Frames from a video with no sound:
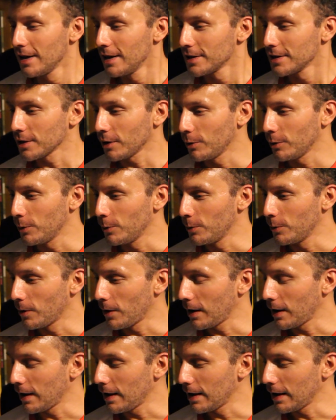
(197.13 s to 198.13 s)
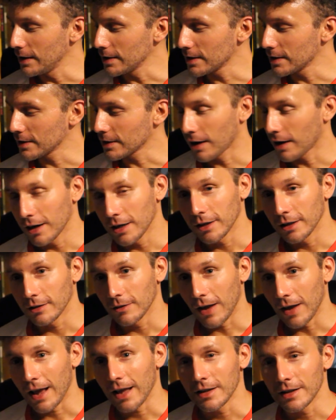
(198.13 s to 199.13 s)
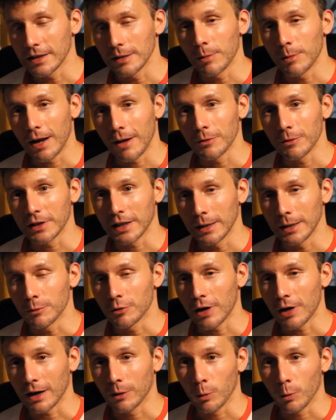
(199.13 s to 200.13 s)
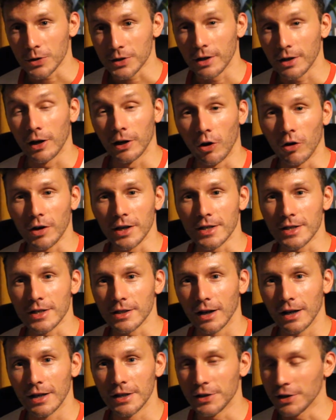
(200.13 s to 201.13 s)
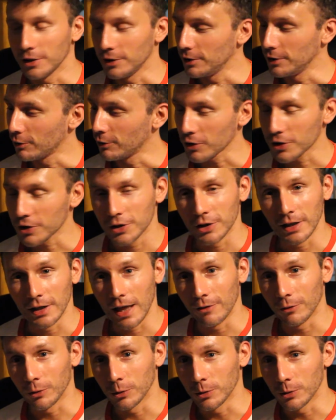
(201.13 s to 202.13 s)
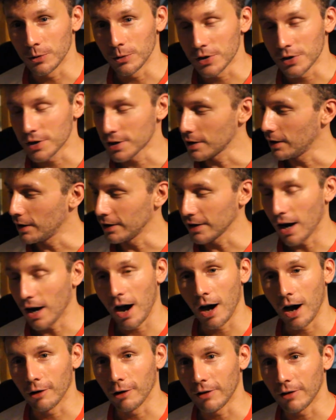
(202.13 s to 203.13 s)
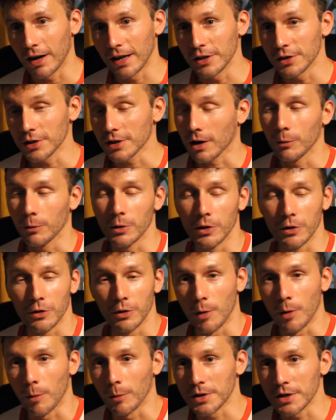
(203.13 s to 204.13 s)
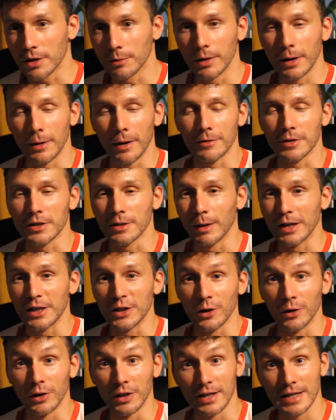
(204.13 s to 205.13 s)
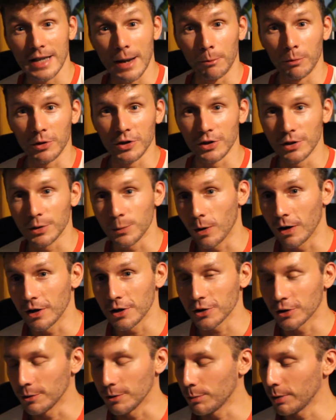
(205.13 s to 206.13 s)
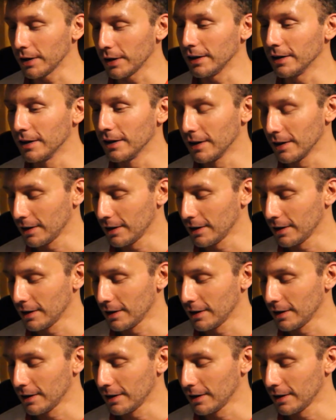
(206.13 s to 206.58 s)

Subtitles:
So it's kind of handy being able to keep track of what's going on inside you, your oxygen levels, your heart rate, just like with a thermometer, being able to make sure your temperature's where it should be.